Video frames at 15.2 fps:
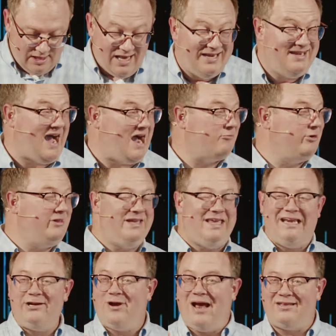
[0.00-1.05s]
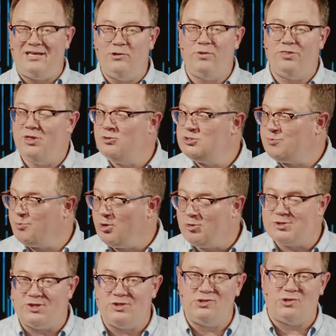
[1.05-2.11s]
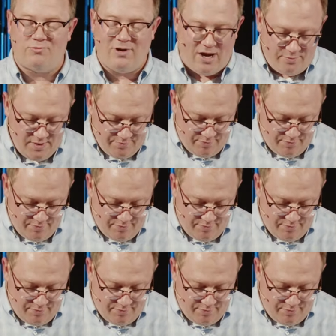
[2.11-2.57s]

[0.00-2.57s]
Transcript: and not really interacting with those persons around me,